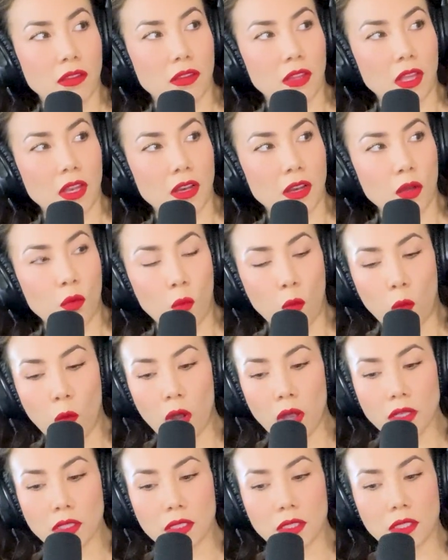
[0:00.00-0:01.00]
Then
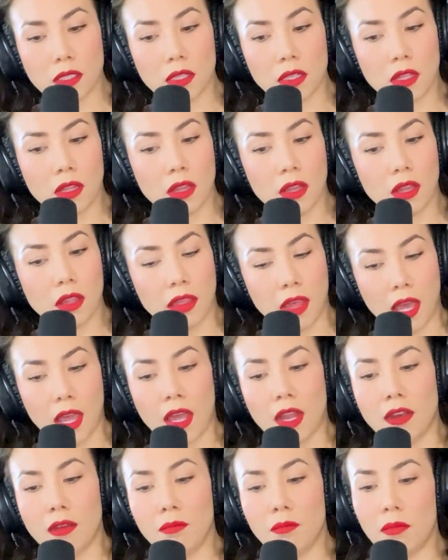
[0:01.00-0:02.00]
what
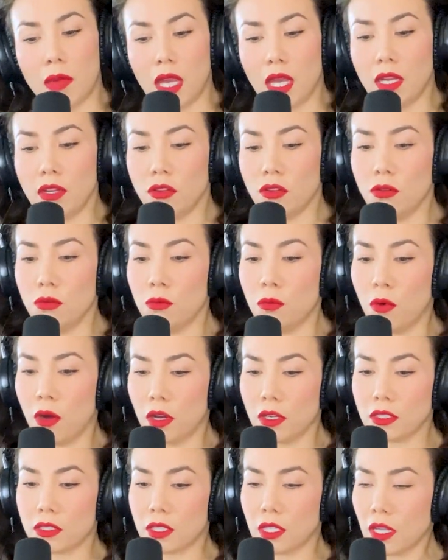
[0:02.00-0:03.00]
then made you
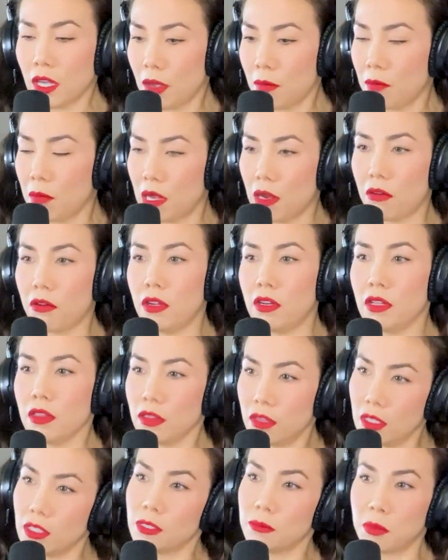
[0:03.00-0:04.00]
want to get married
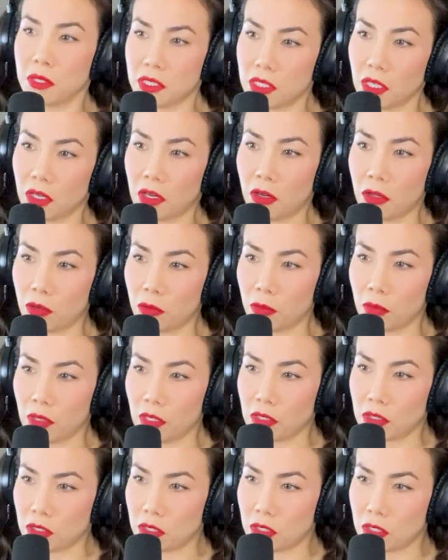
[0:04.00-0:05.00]
in this particular
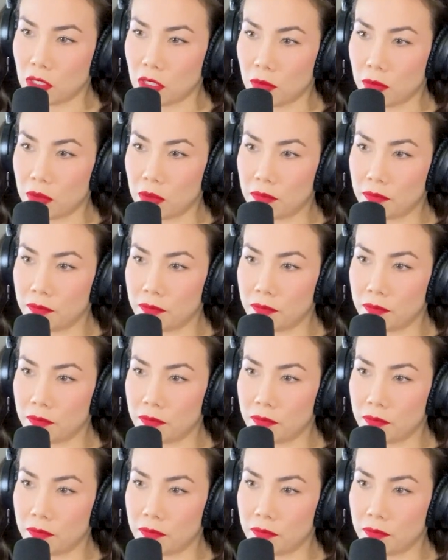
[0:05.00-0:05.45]
relationship?